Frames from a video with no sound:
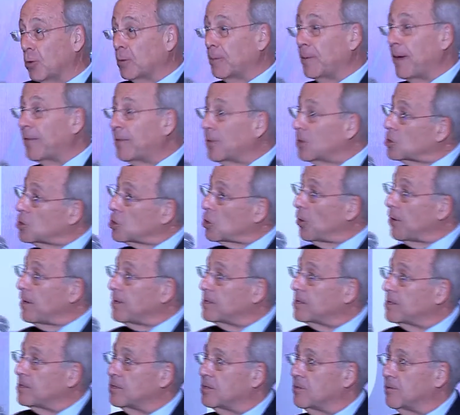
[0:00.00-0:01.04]
about the
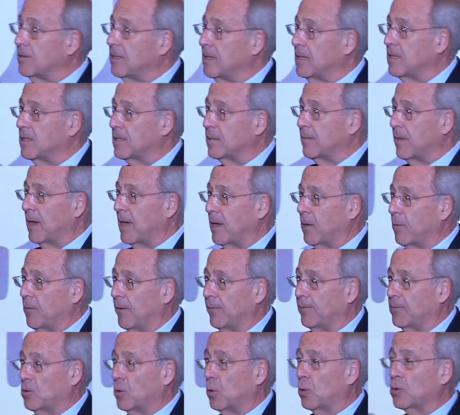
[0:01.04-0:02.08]
choices you need to make.
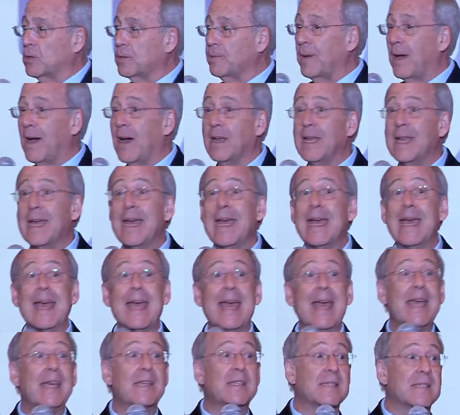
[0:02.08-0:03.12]
We've talked about
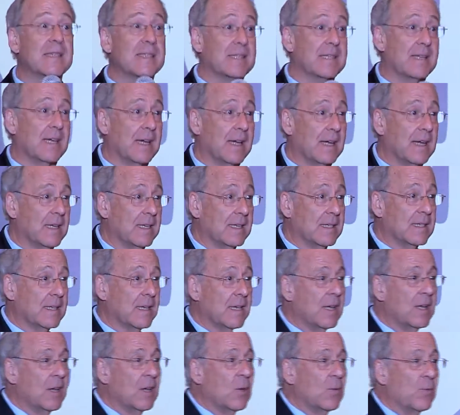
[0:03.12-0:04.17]
exercise.
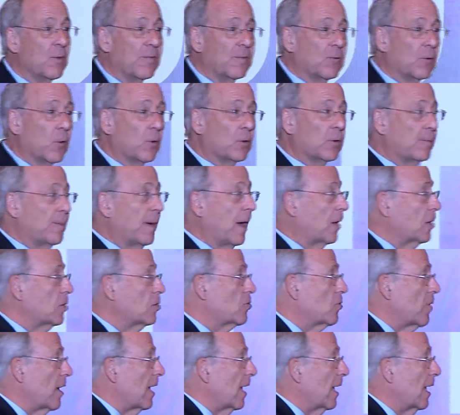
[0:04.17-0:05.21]
We've talked about
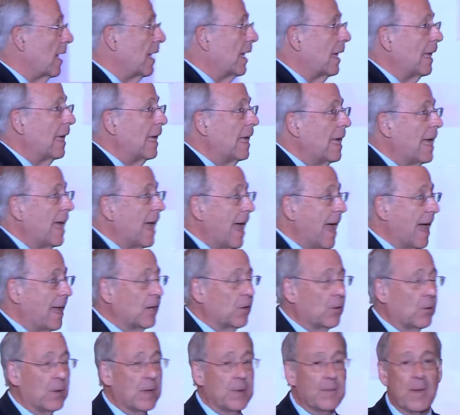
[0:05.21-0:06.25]
drinking
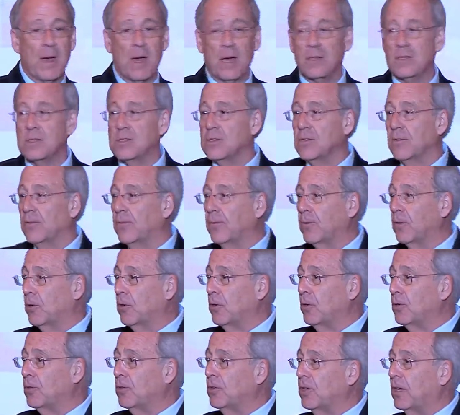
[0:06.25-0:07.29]
adequate amounts of
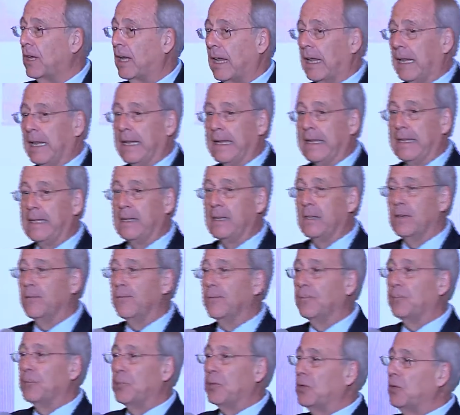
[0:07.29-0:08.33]
good, clean,
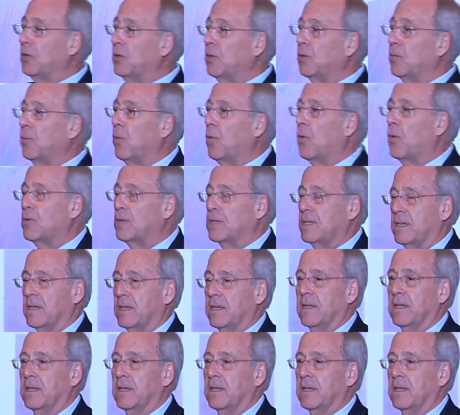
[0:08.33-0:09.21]
pure water.